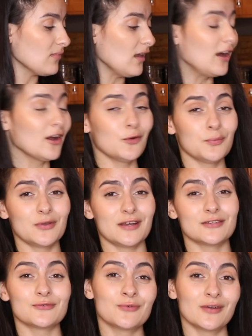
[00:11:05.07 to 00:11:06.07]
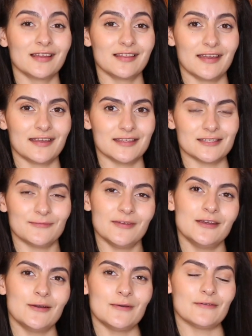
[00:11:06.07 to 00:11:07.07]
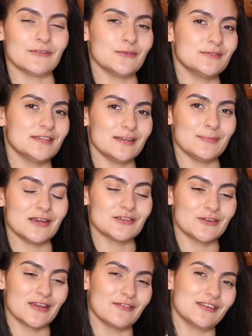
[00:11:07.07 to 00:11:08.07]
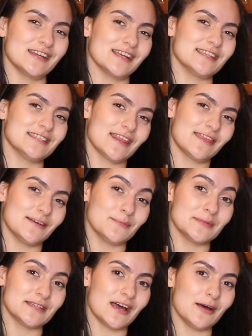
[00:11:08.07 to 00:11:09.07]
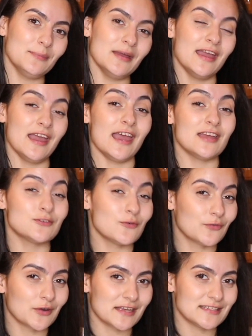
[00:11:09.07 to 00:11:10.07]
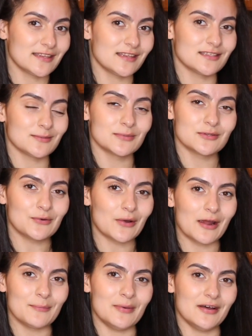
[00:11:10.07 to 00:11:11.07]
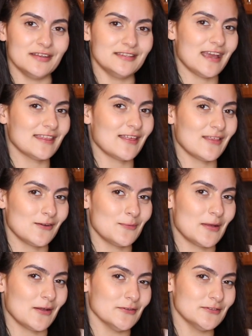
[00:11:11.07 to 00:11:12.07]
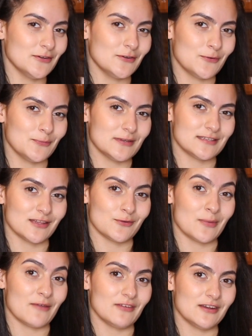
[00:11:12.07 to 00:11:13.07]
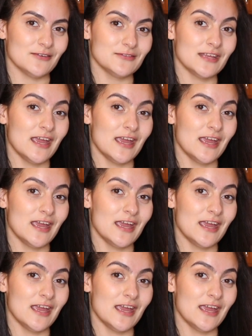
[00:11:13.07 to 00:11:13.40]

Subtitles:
I hope you guys really liked this video. If you did, make sure to give it a nice thumbs up. And don't forget to hit that subscribe button and the little bell so you don't miss any of my videos.